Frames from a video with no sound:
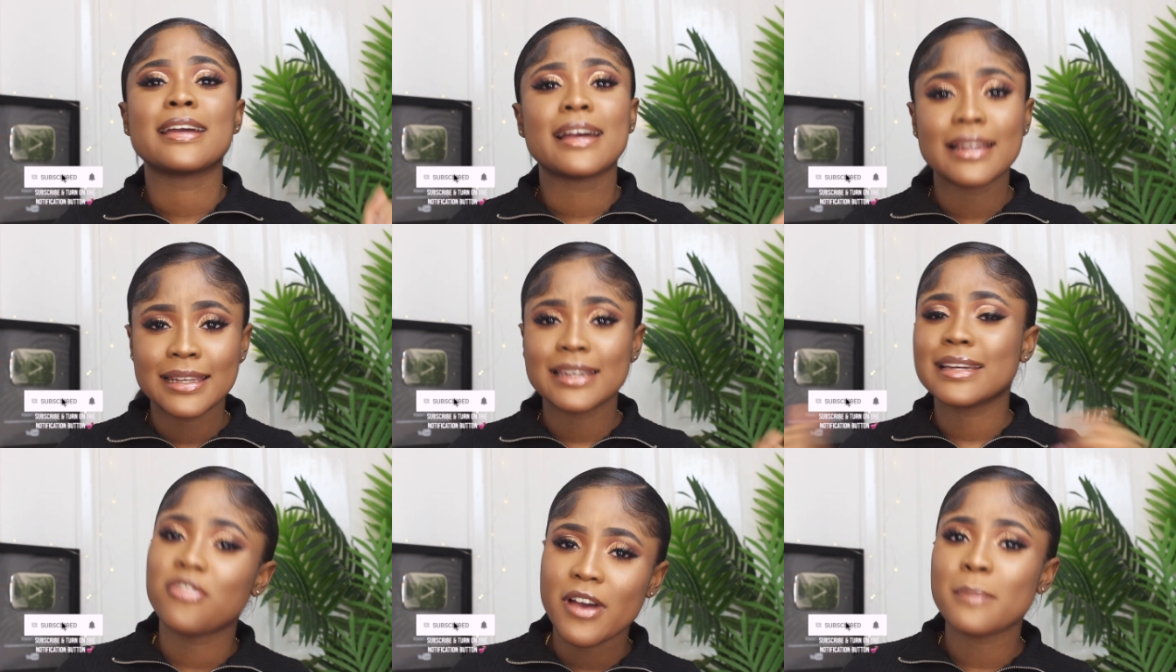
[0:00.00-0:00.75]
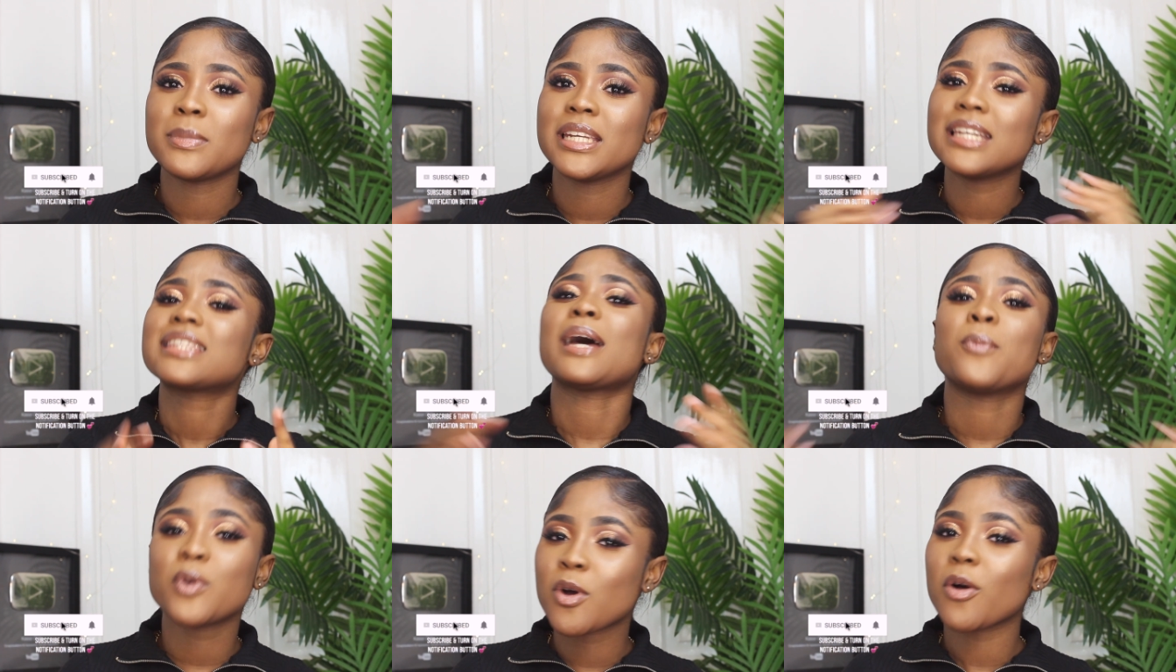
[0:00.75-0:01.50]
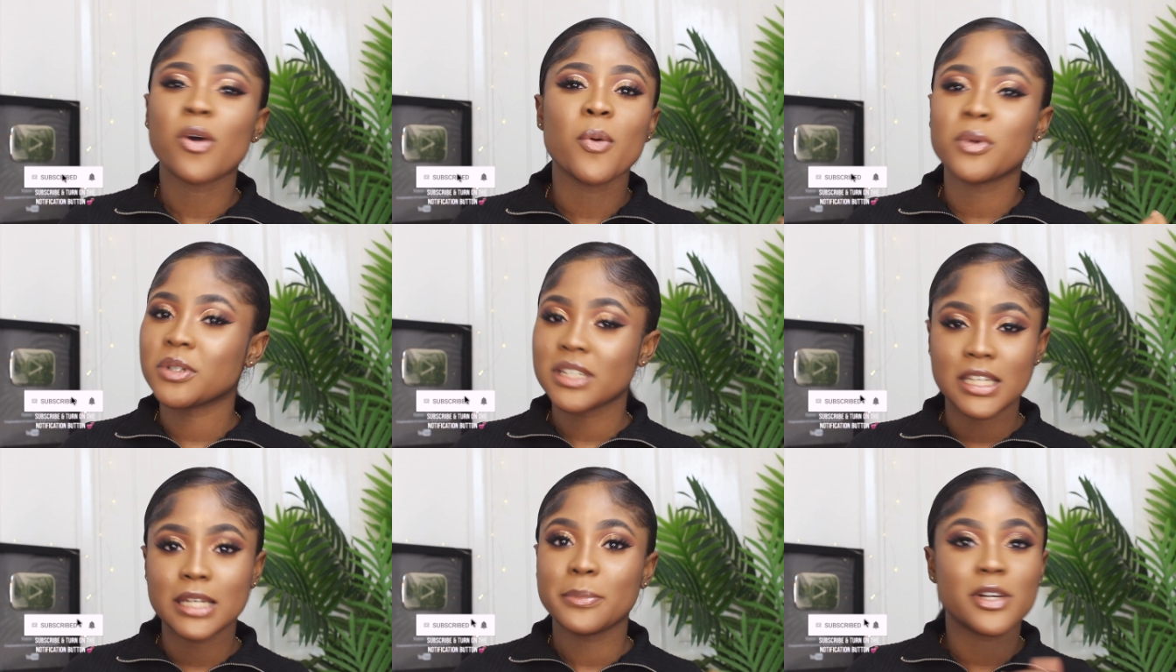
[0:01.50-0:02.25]
clip family that we've got going on
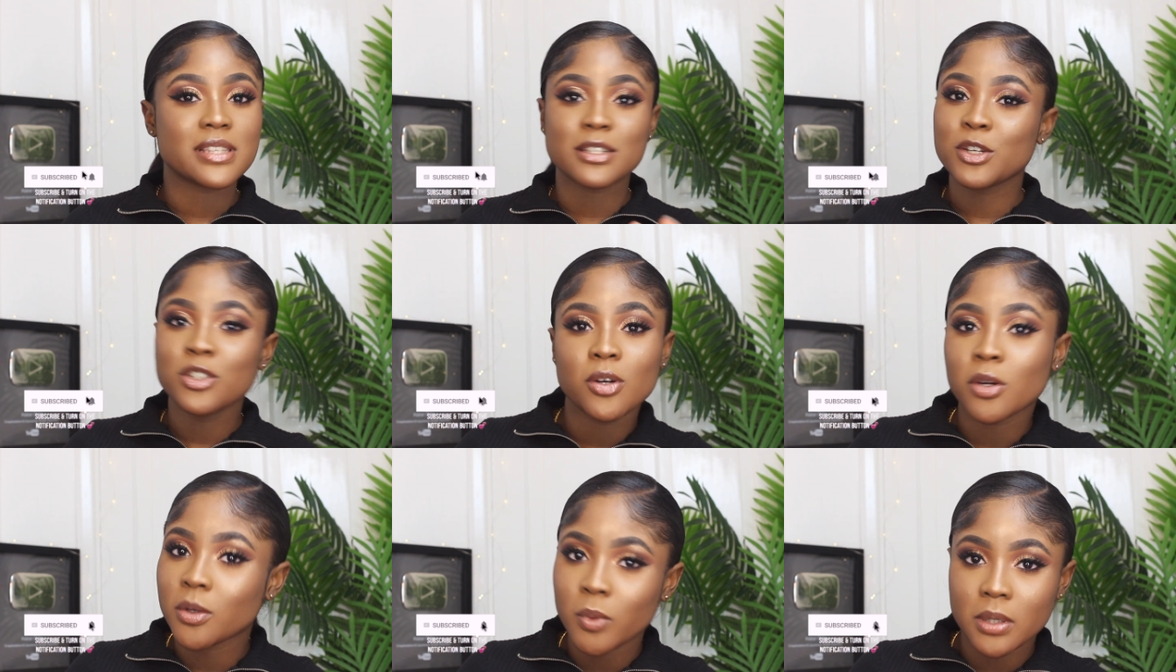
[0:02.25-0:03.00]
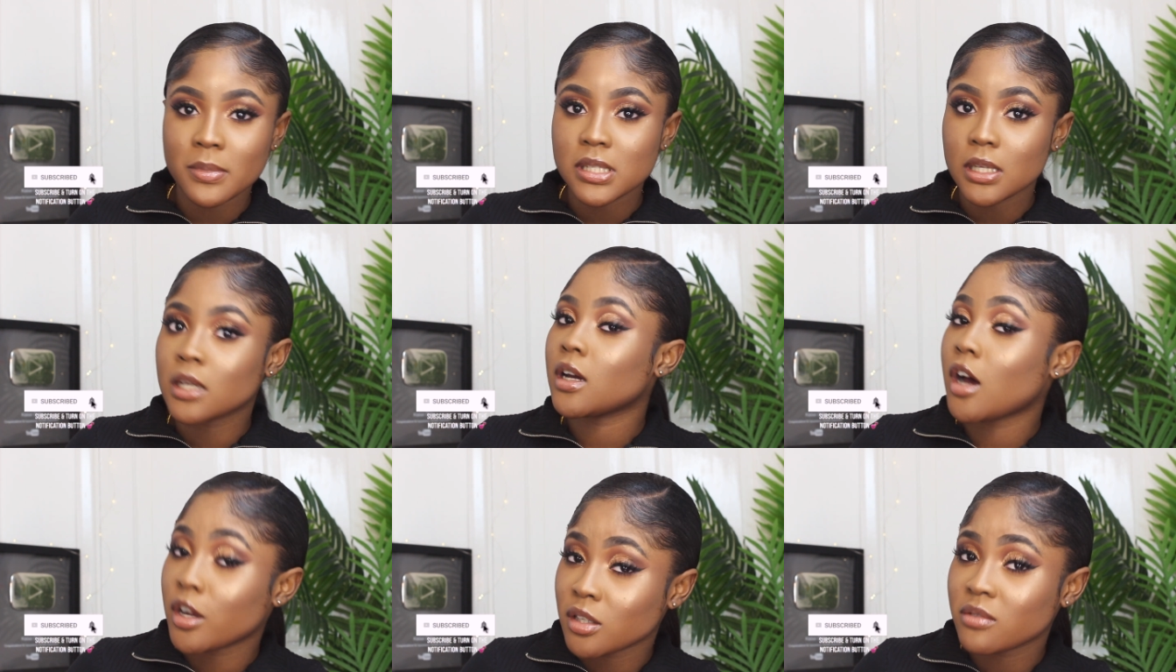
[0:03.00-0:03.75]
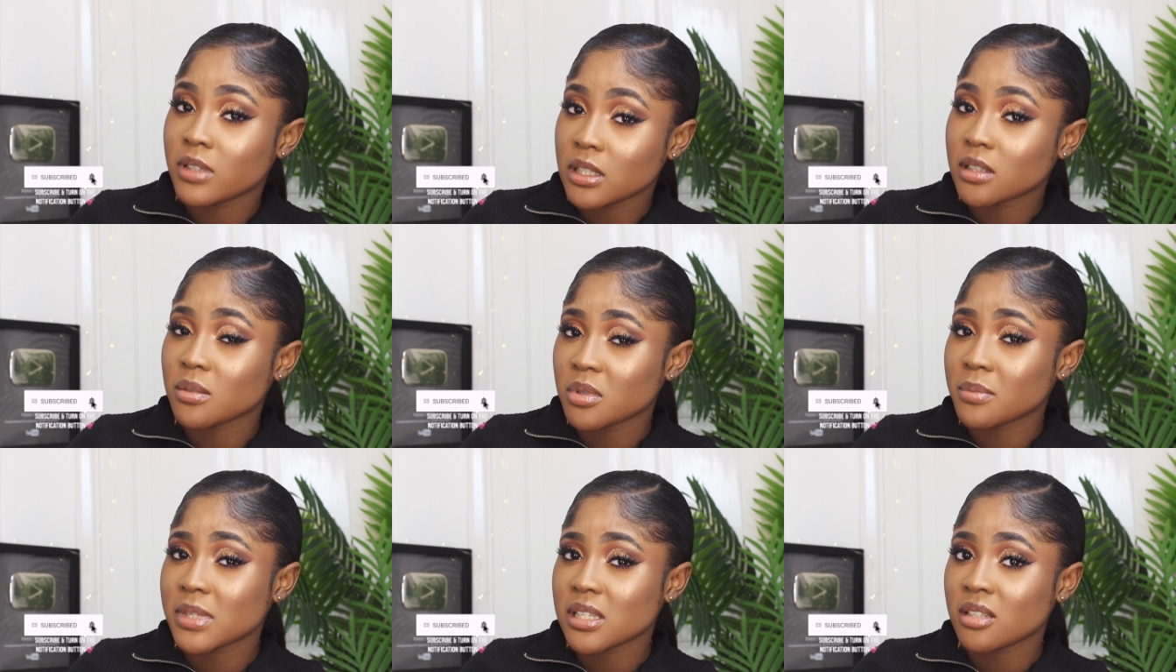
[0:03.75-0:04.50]
here because i know you're not going to want to miss it are you really going to
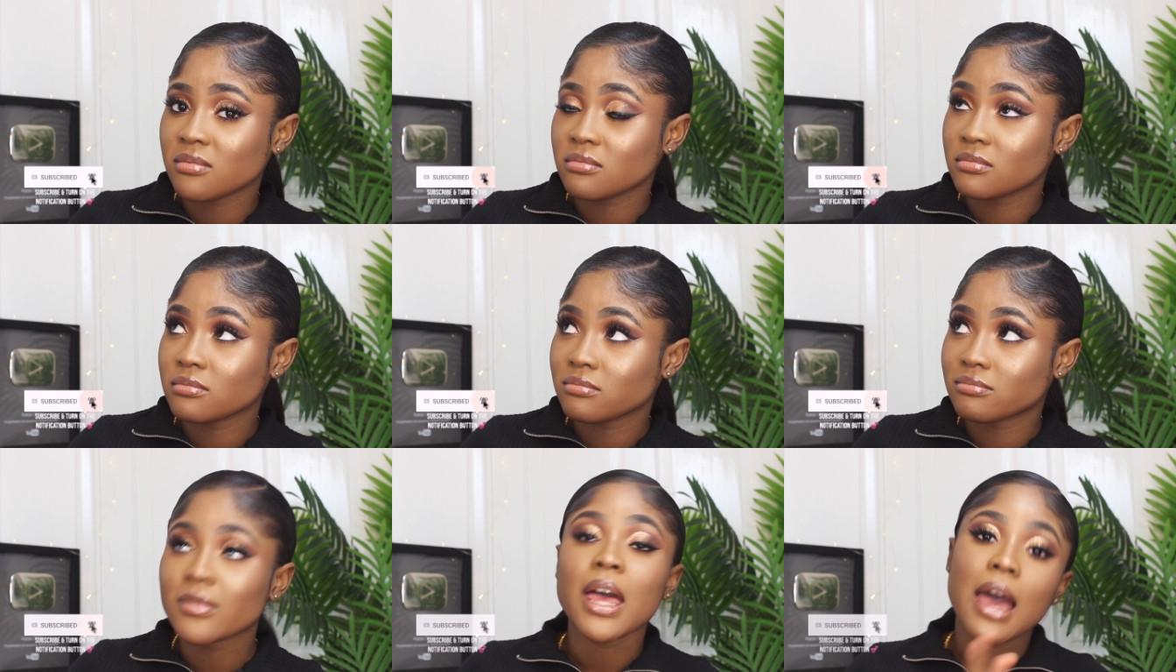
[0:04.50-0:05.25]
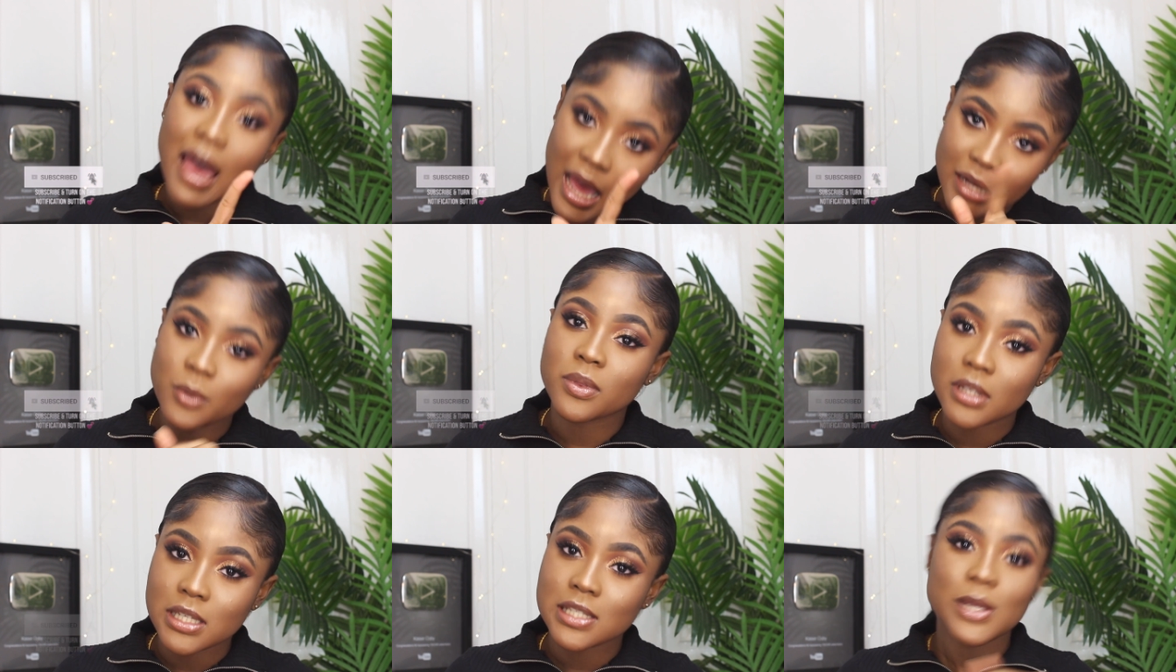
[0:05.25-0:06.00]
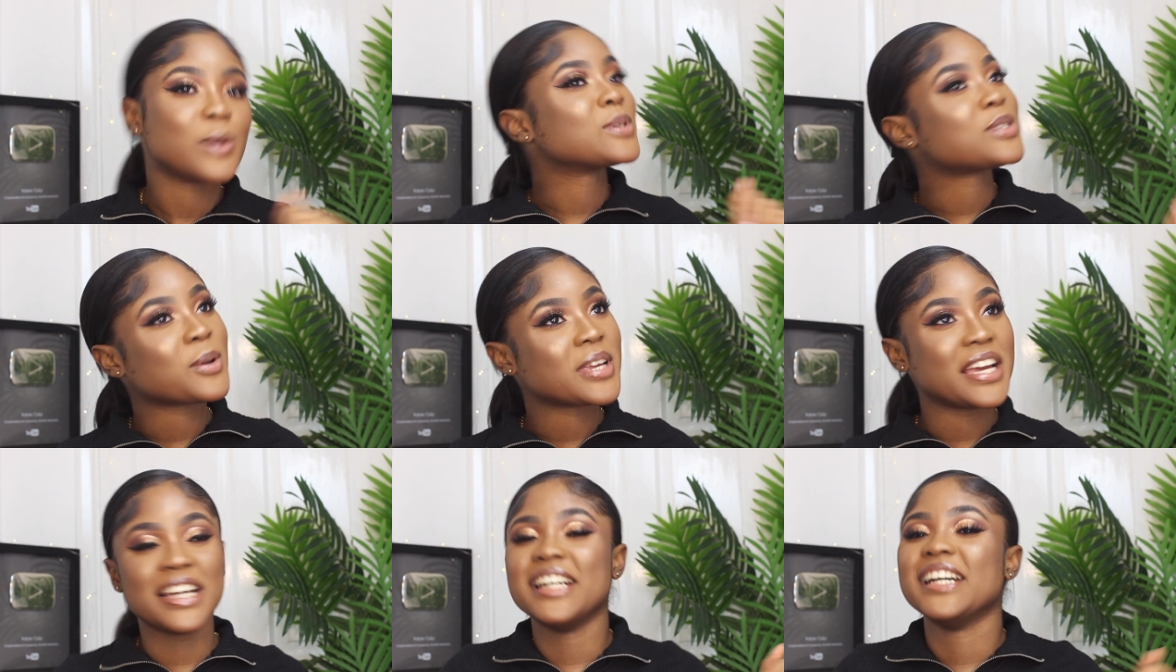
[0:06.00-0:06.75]
want to miss it I don't think so. So yeah,